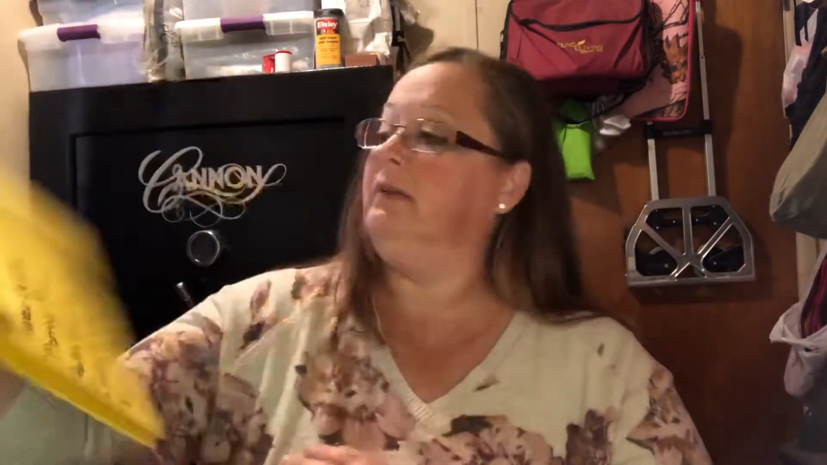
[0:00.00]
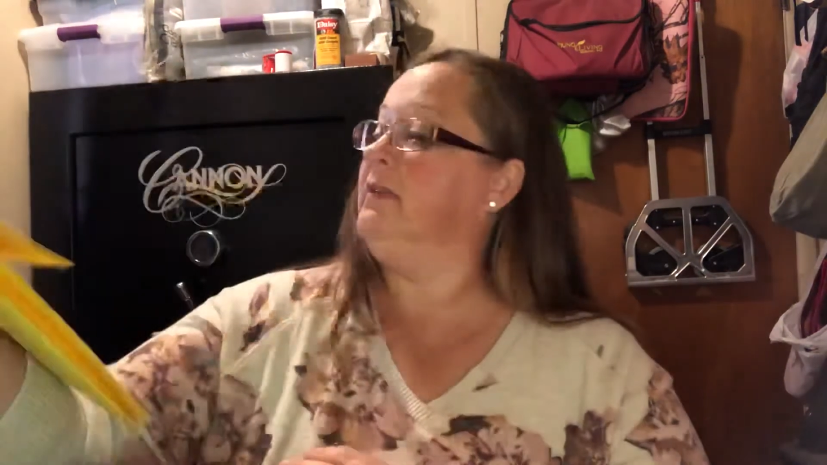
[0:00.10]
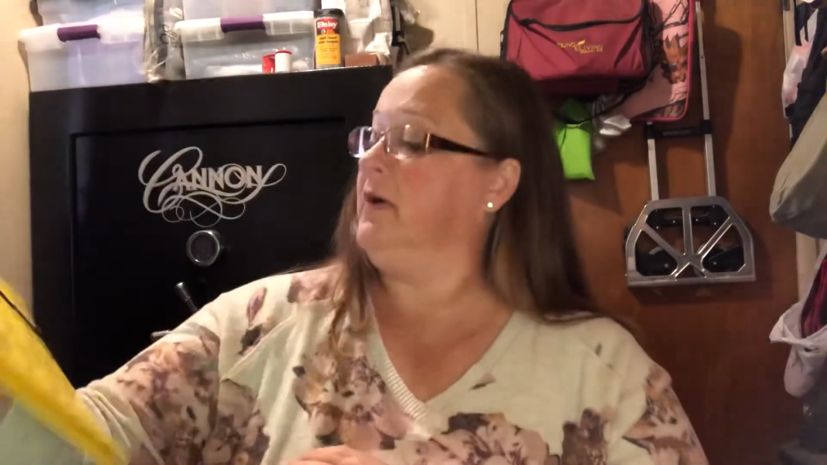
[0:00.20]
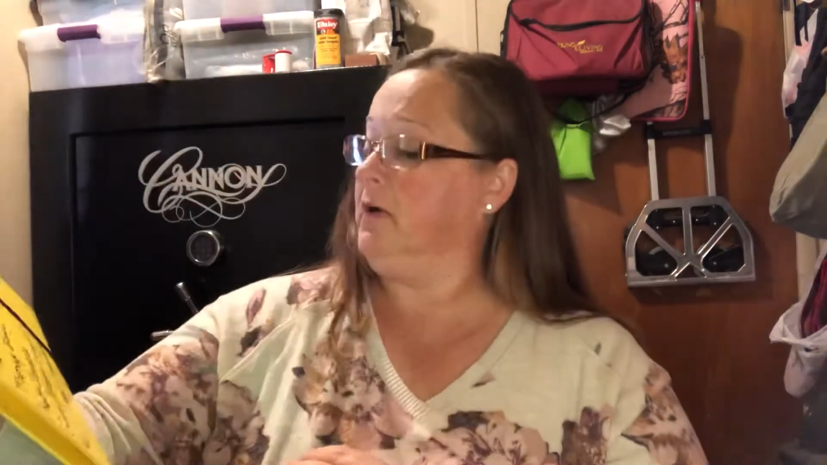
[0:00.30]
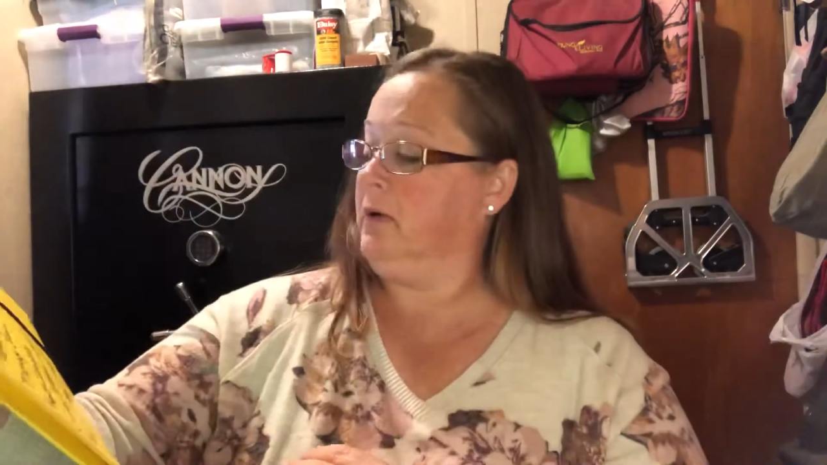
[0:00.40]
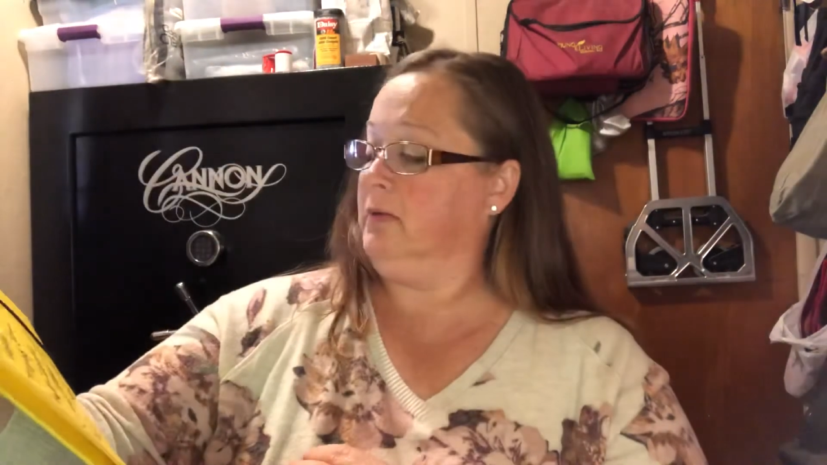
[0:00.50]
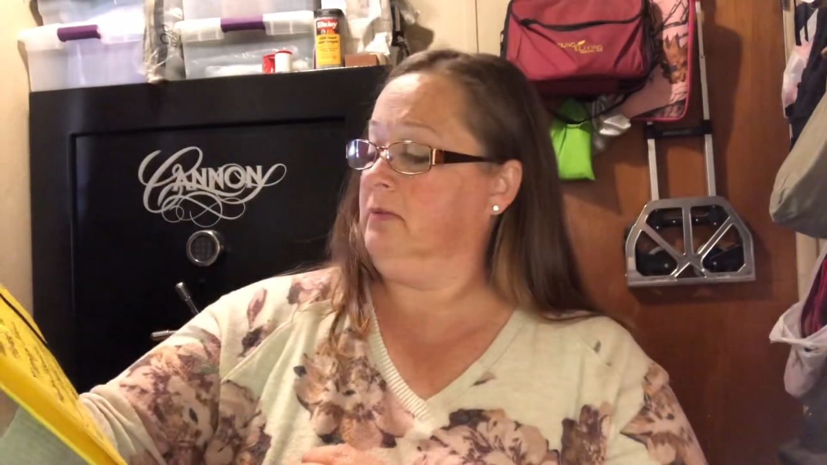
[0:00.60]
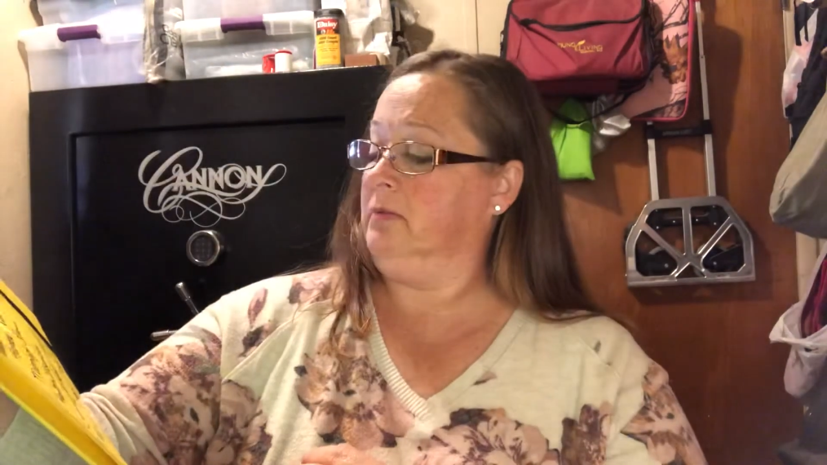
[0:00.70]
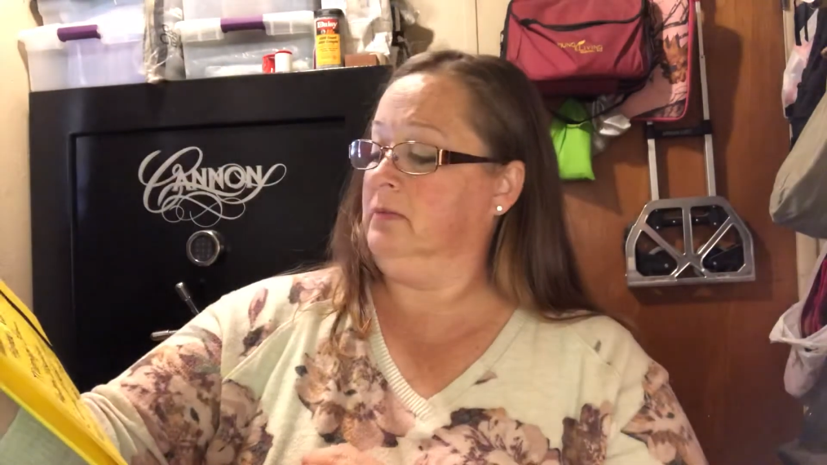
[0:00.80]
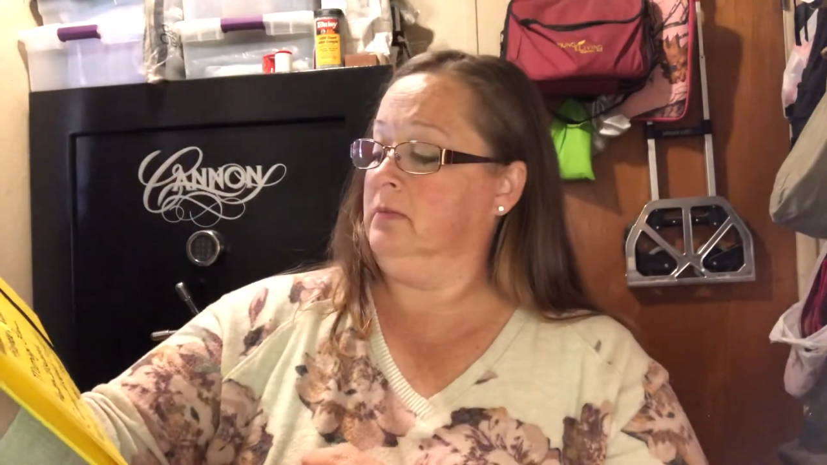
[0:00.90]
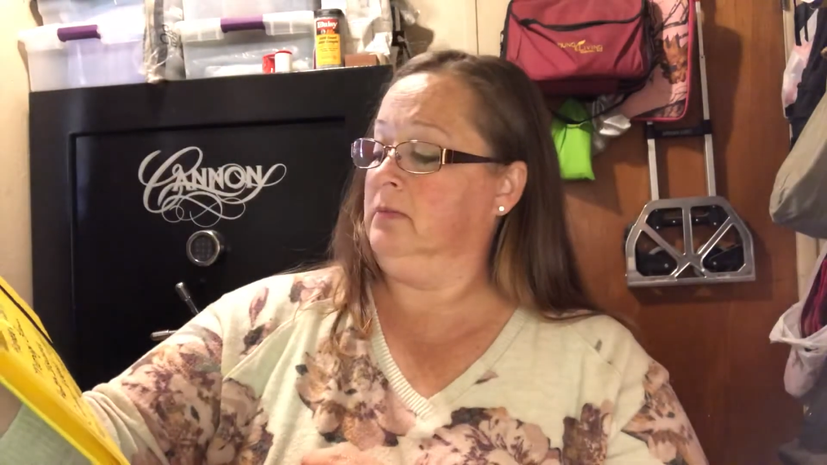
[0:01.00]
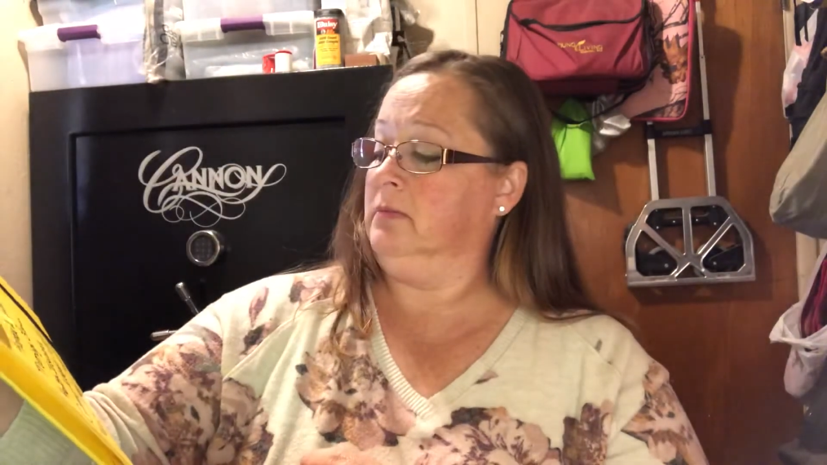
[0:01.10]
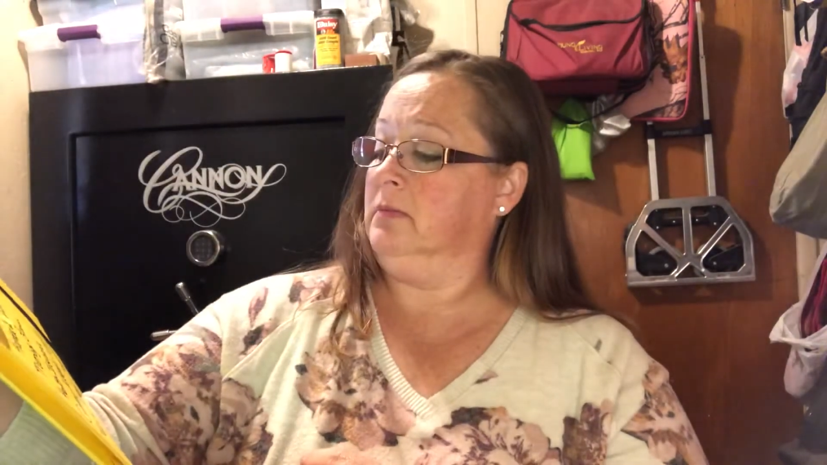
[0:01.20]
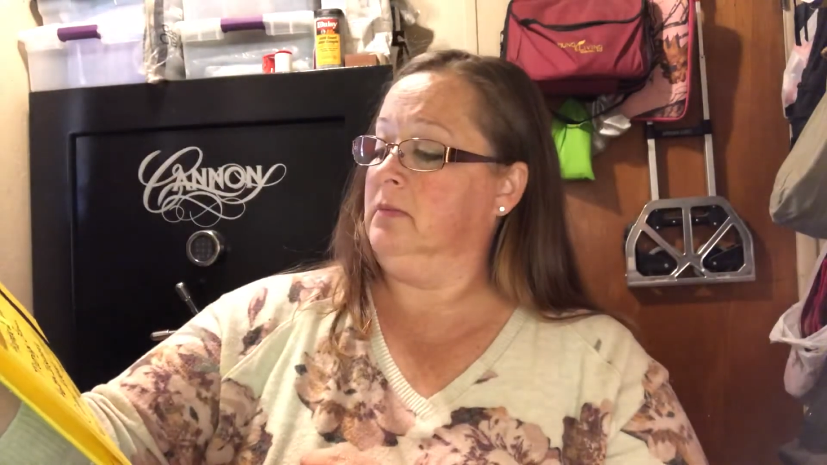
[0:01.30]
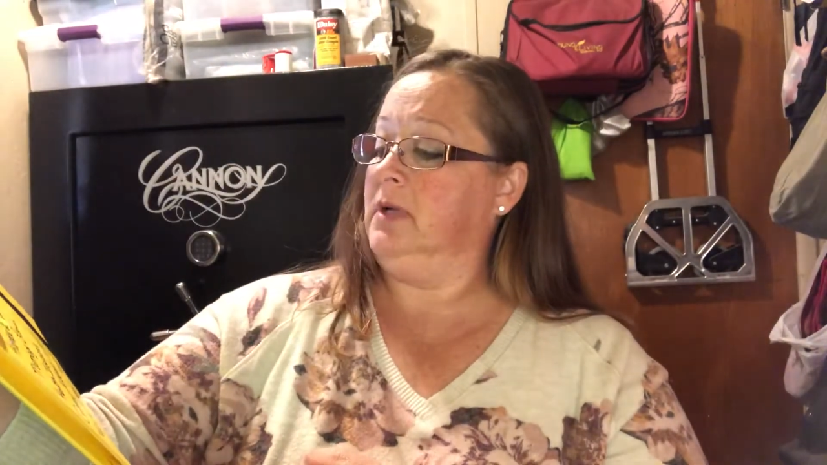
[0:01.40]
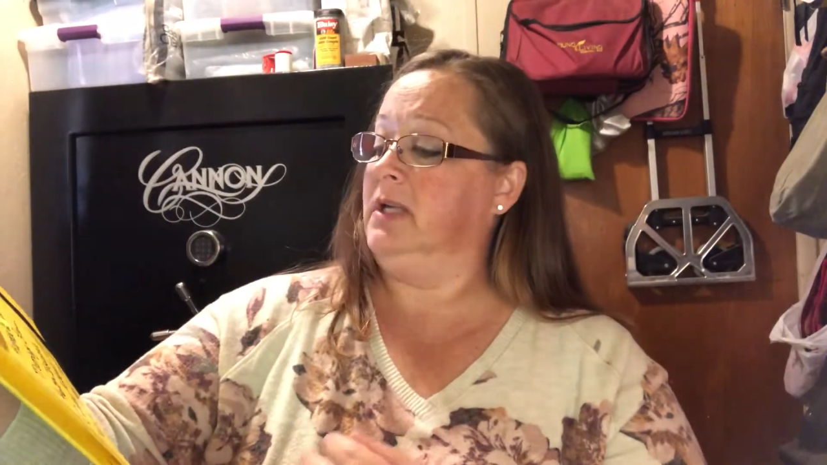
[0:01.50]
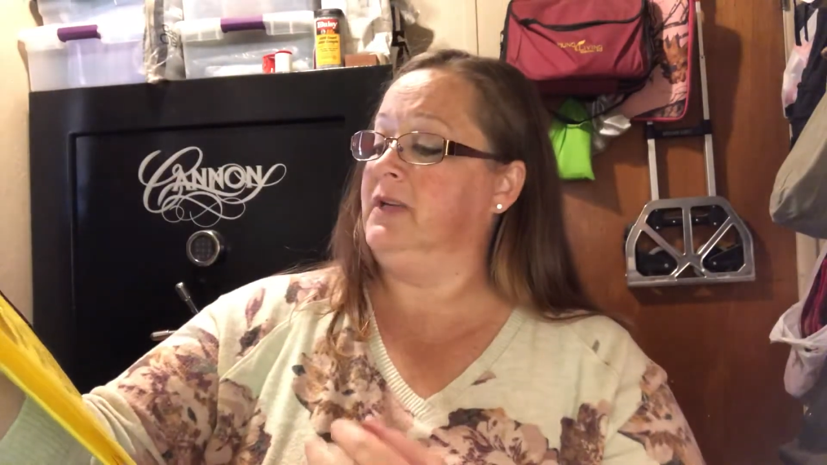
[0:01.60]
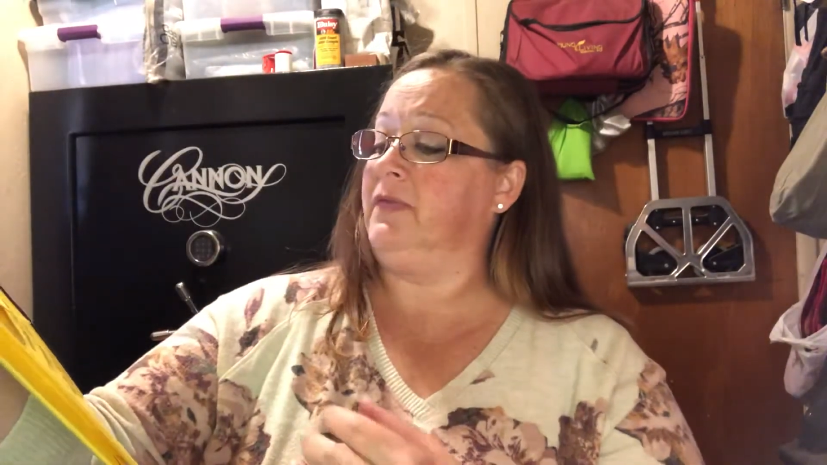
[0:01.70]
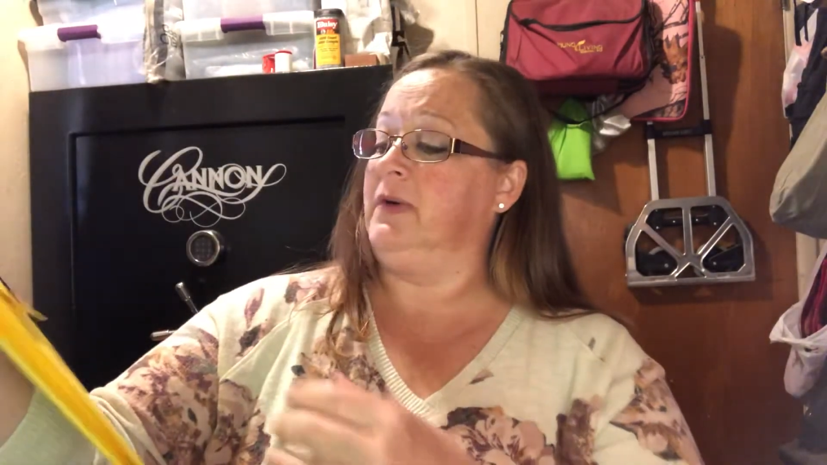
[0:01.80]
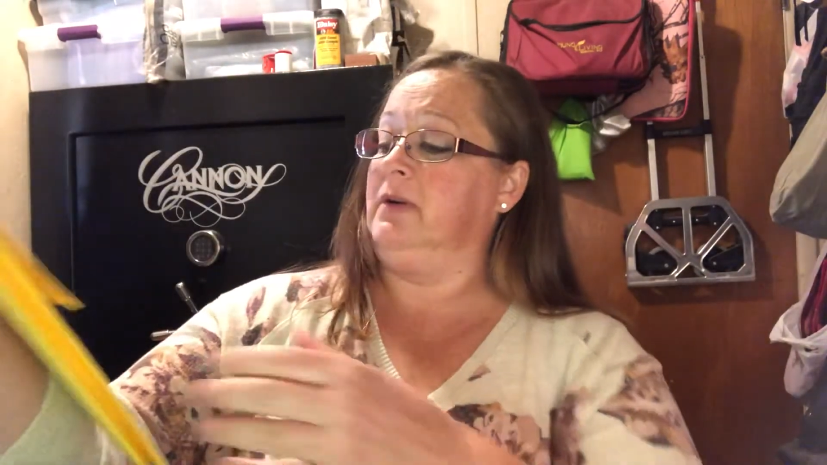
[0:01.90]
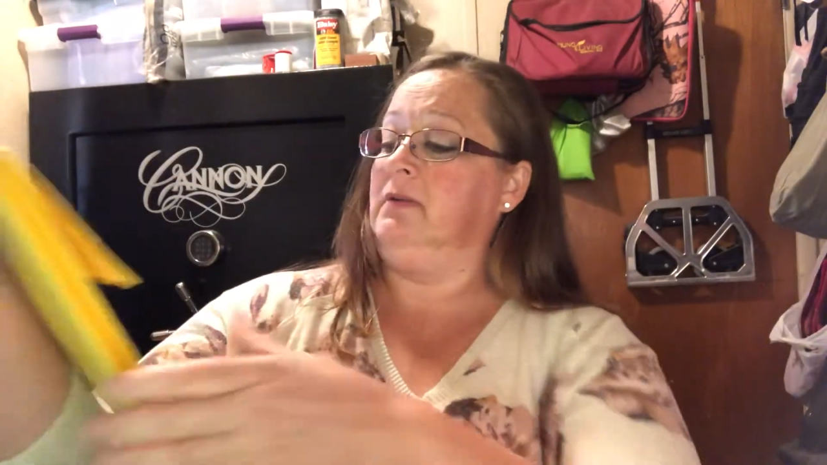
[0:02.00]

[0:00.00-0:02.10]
they're in different